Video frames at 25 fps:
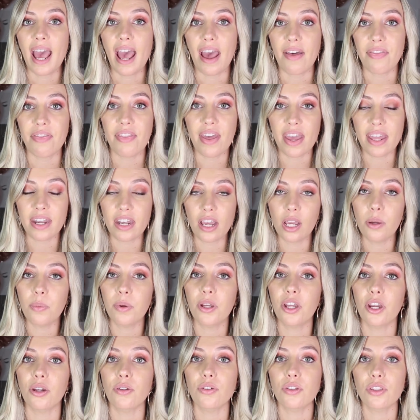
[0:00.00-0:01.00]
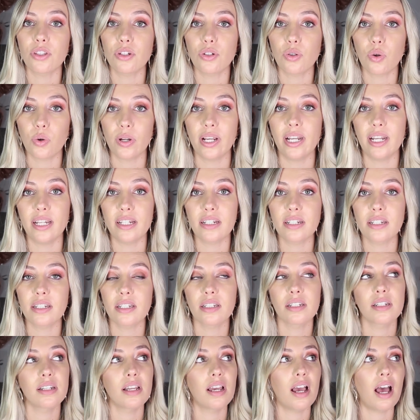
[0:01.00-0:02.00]
and then I would go to the
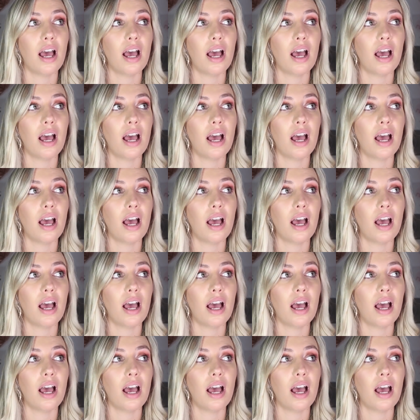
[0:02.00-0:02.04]
toilet